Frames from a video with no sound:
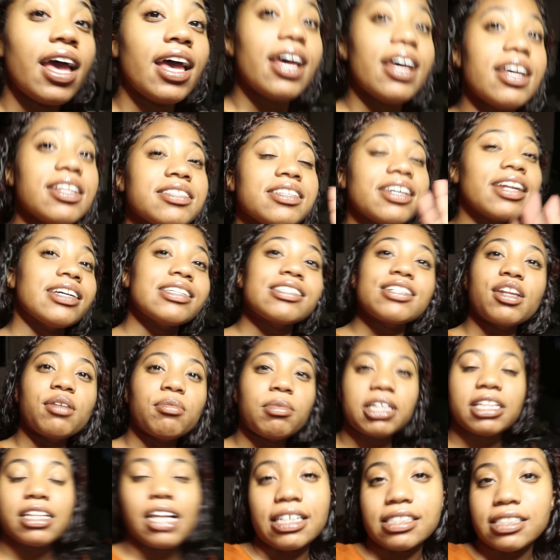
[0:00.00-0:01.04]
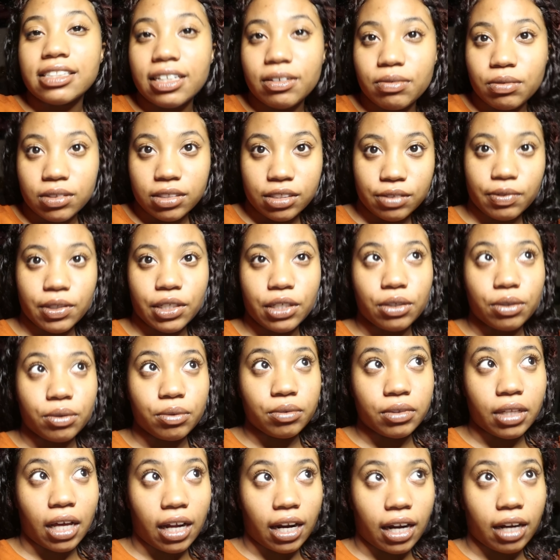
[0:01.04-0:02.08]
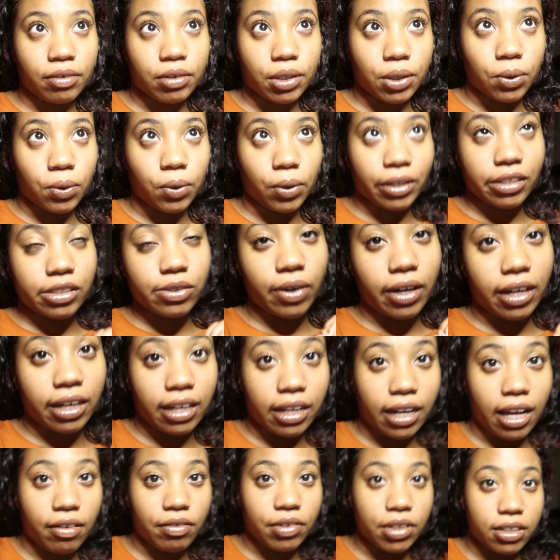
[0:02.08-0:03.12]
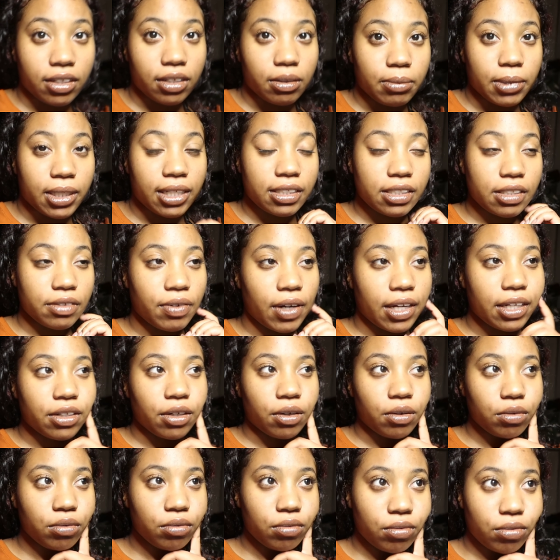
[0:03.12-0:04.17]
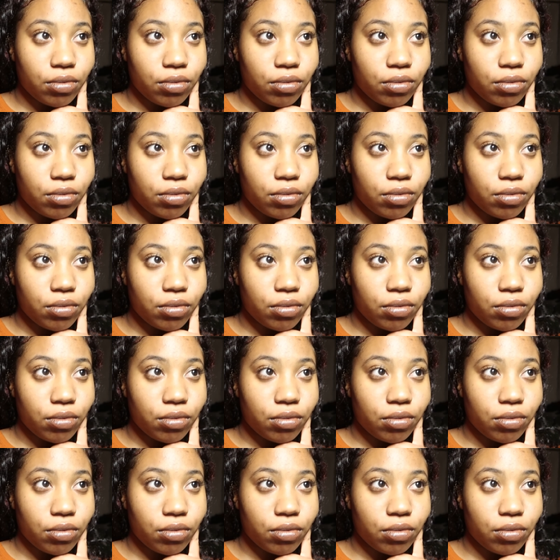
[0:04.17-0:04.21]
today's gonna be last day for this video that I record so I can have it done. Because if I don't,